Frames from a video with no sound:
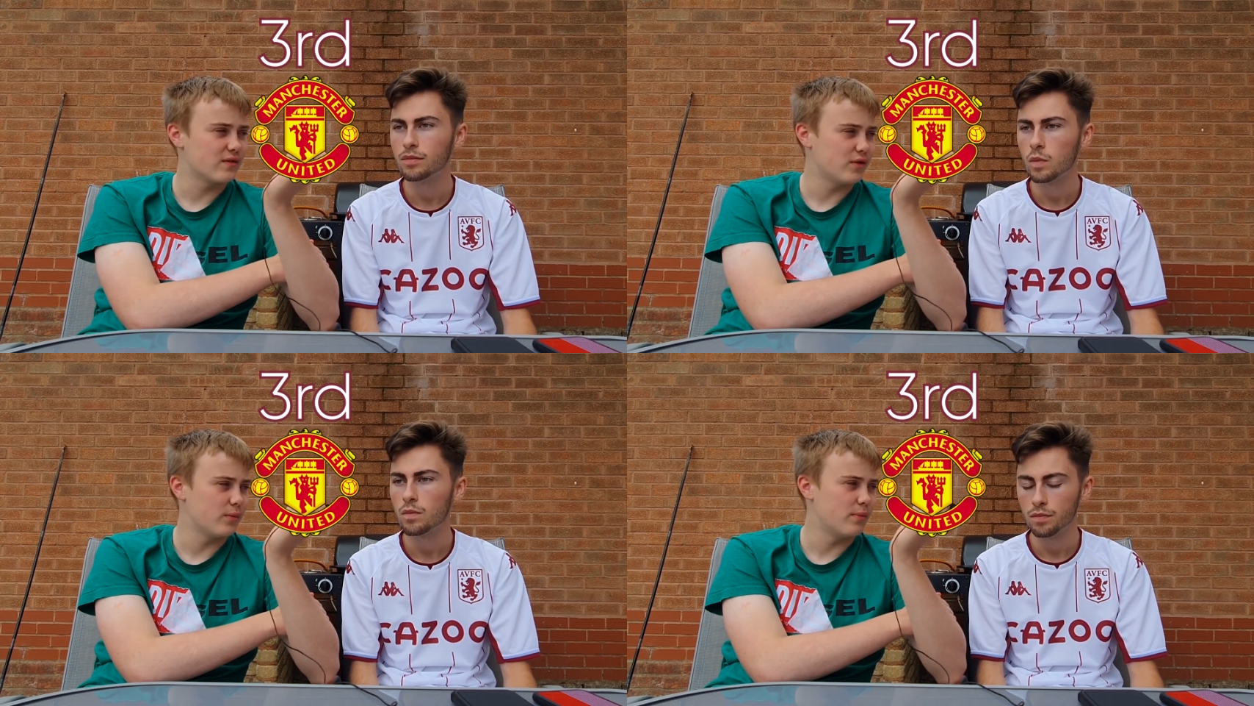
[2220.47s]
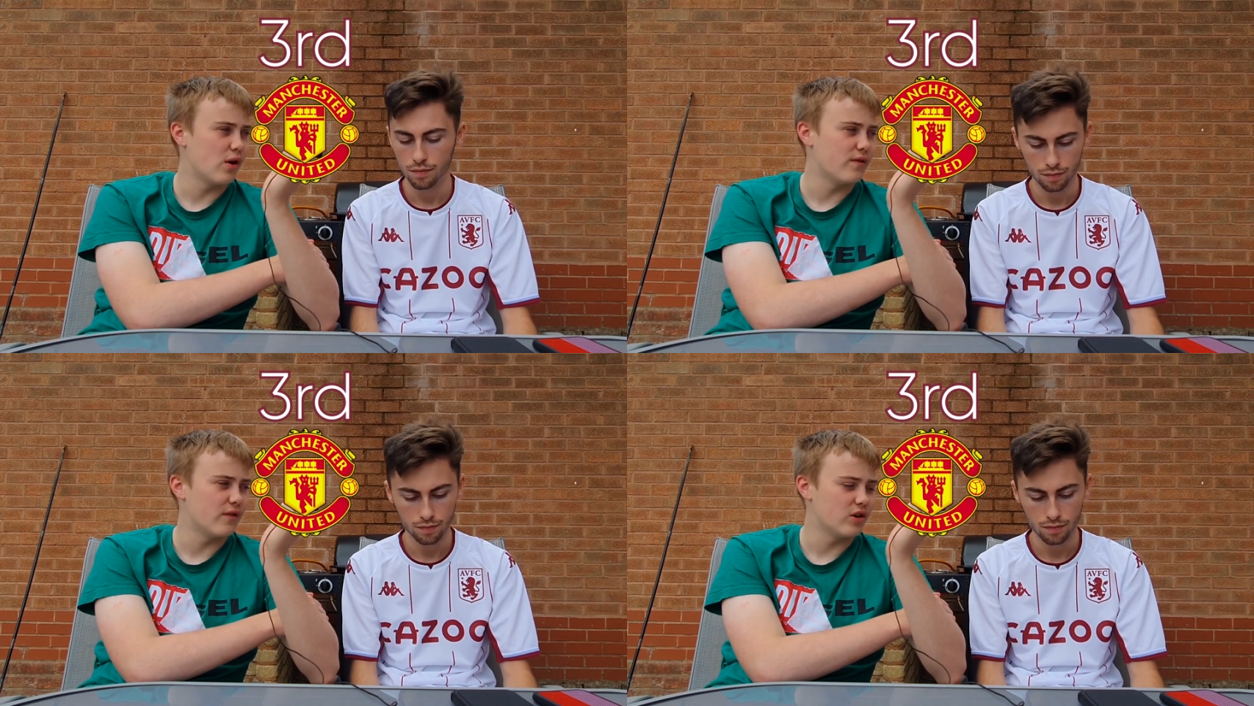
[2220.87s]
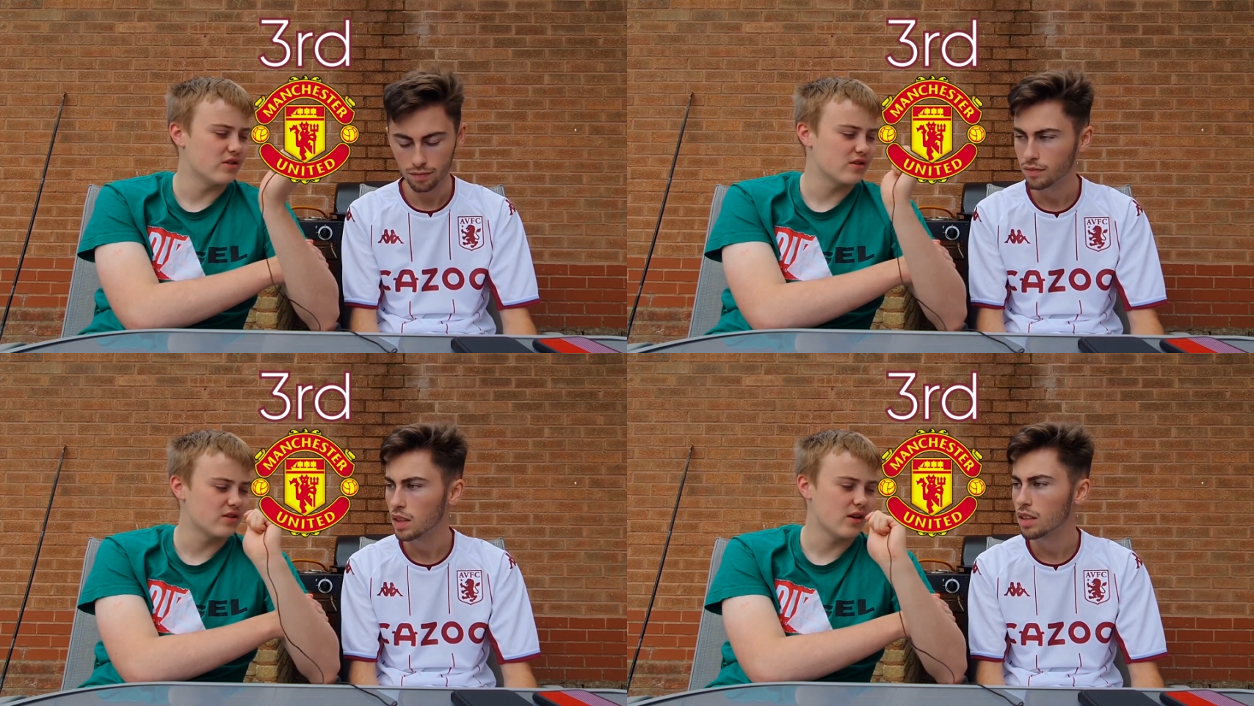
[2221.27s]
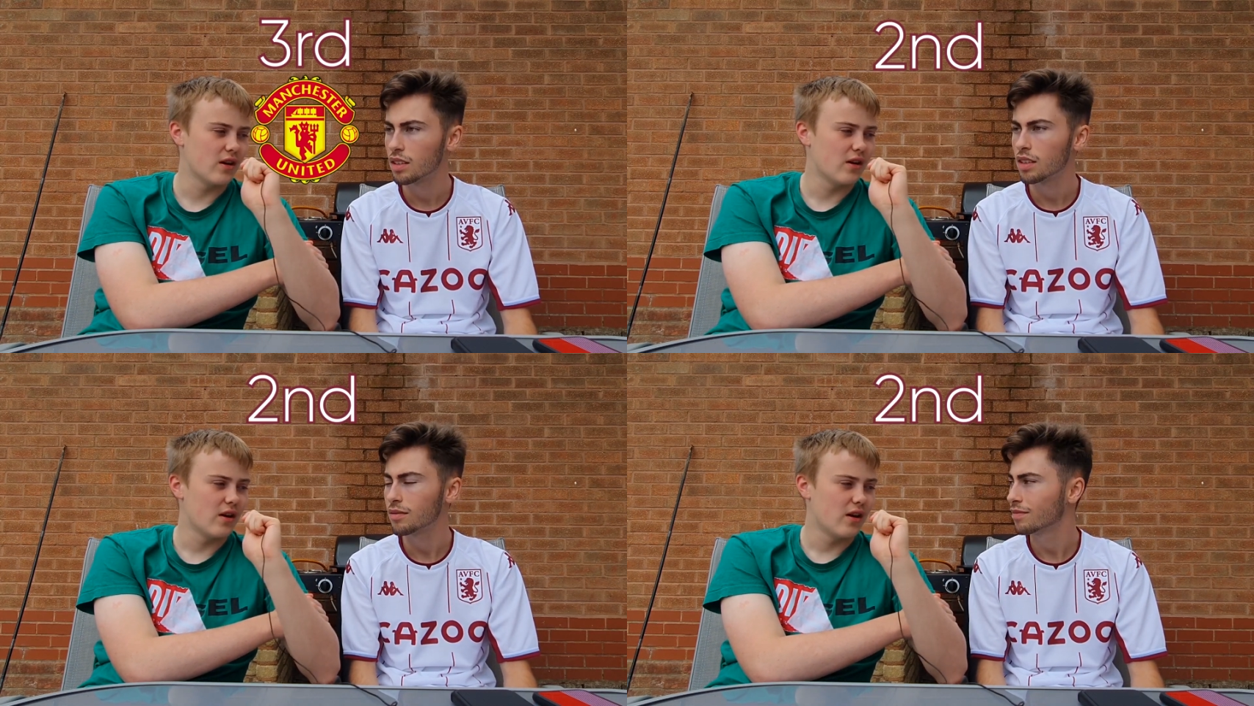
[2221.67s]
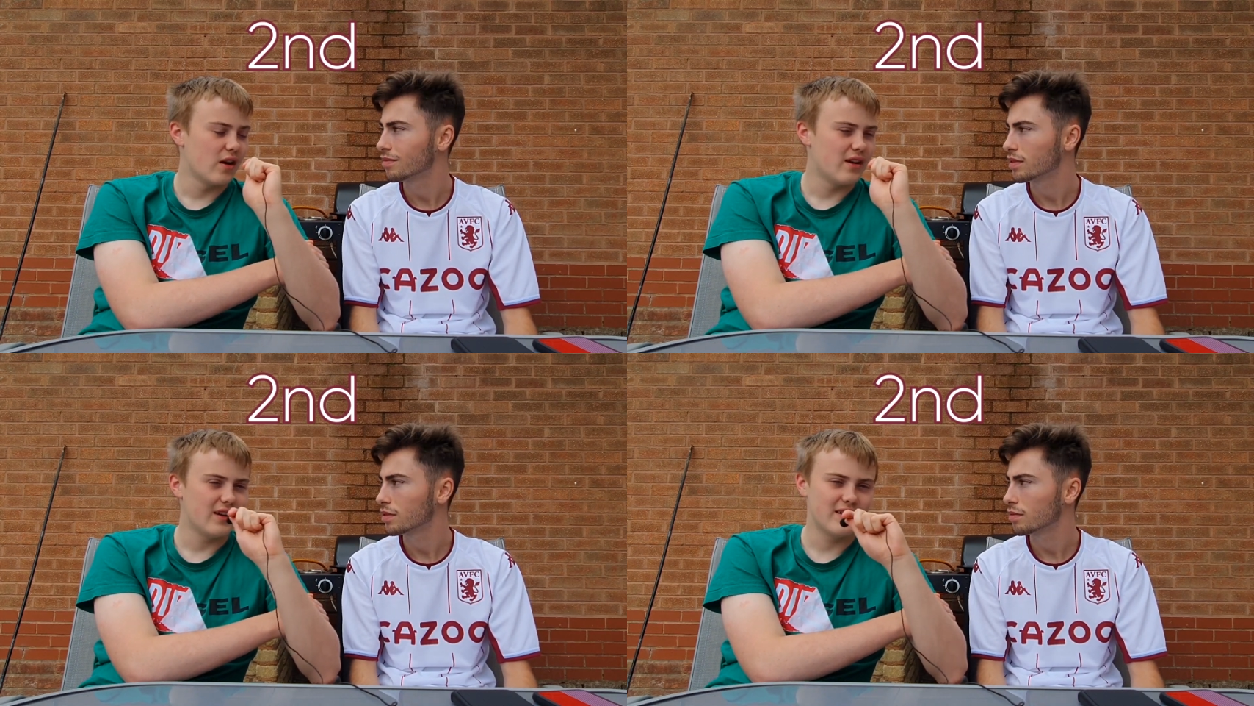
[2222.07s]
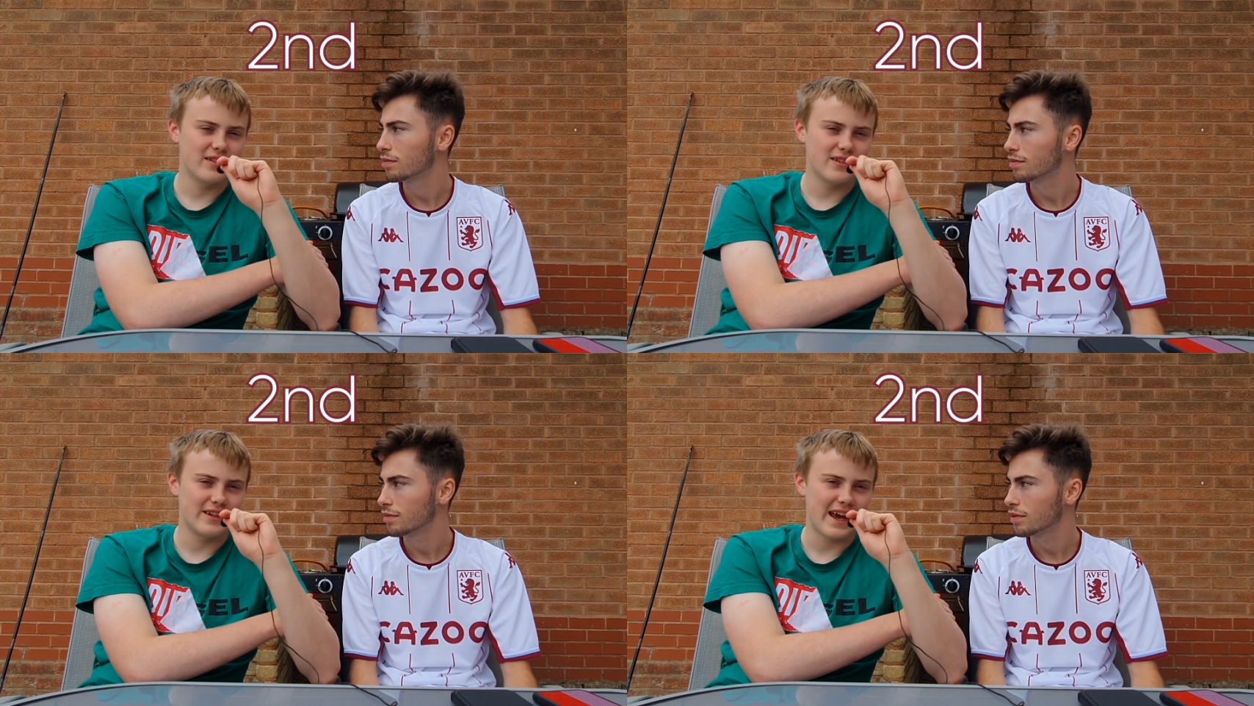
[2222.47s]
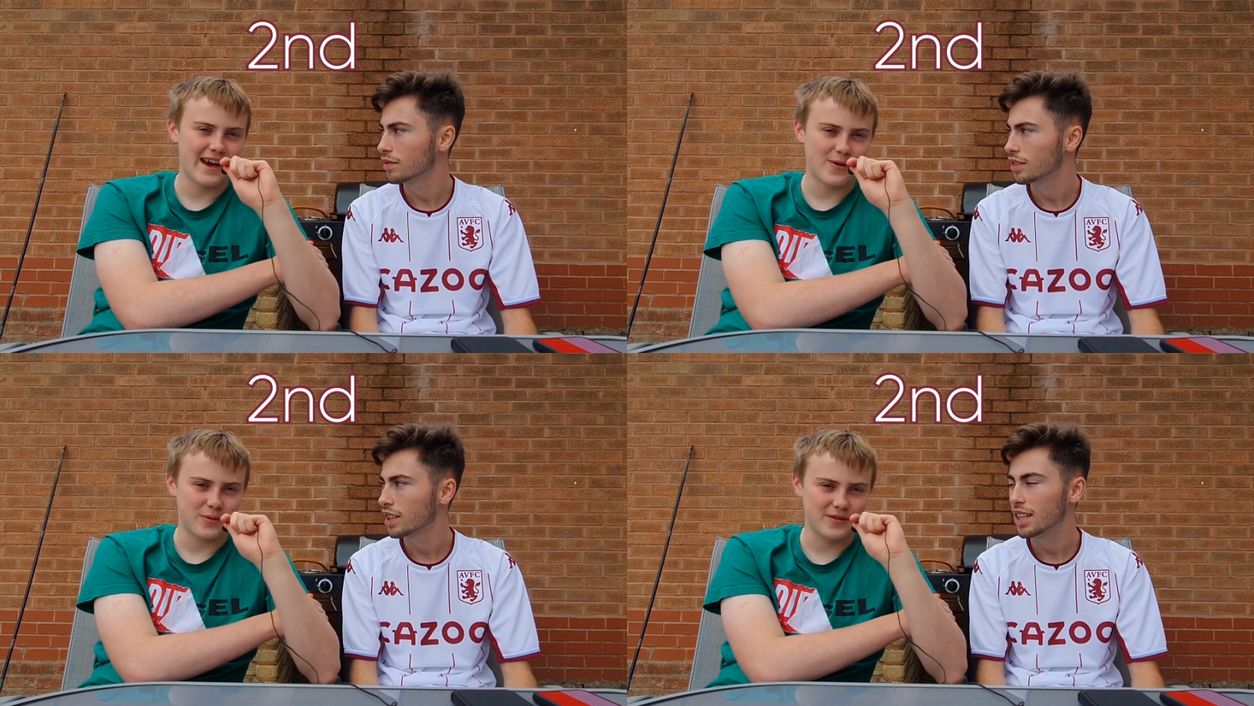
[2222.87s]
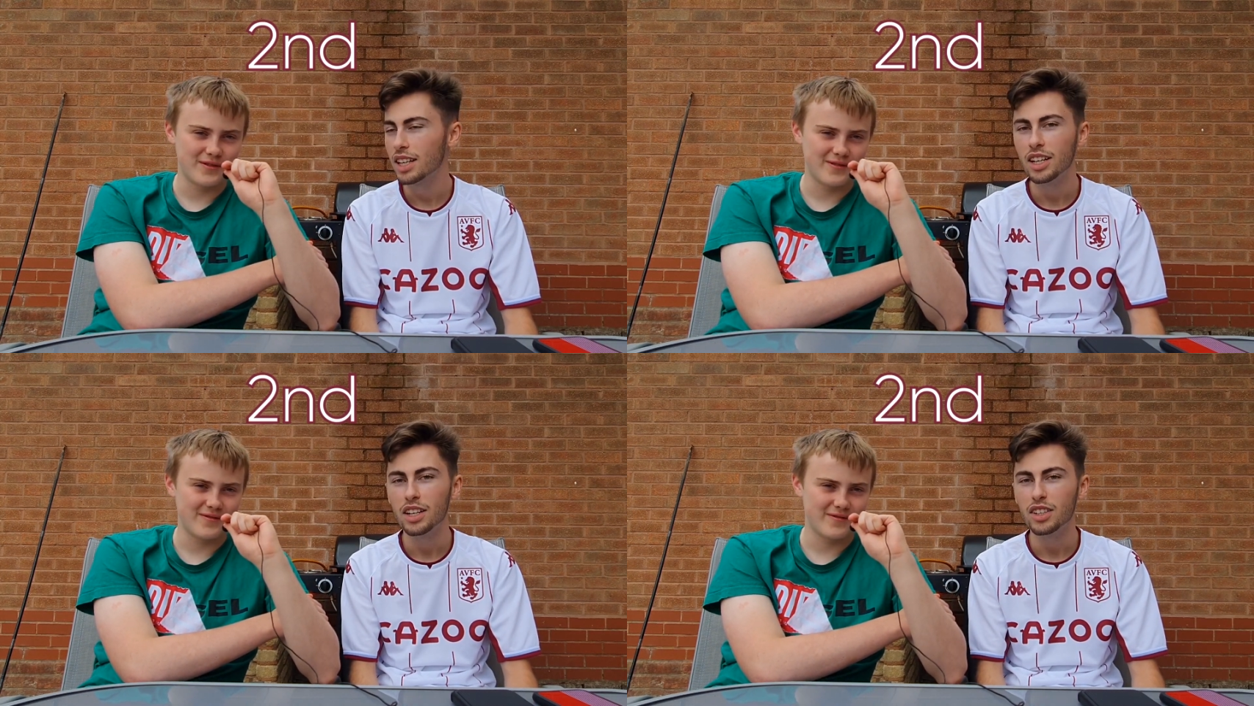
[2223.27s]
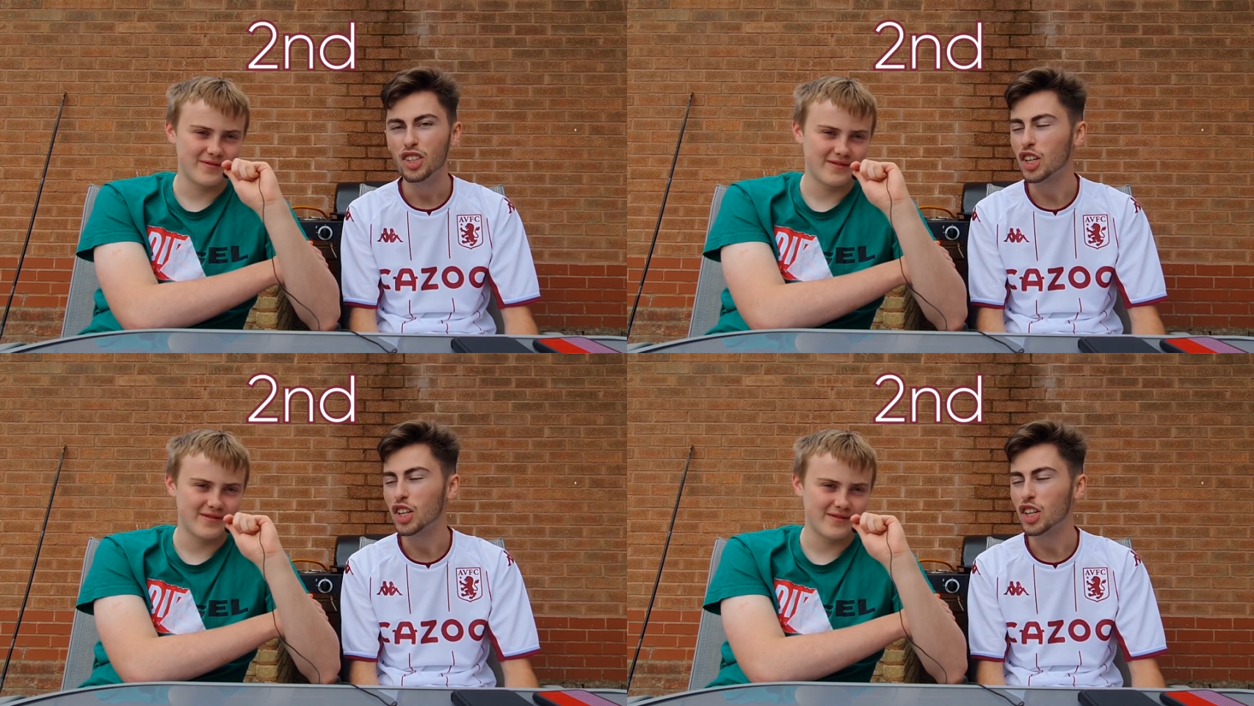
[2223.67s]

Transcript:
Speaker 1: for both of us. Now, the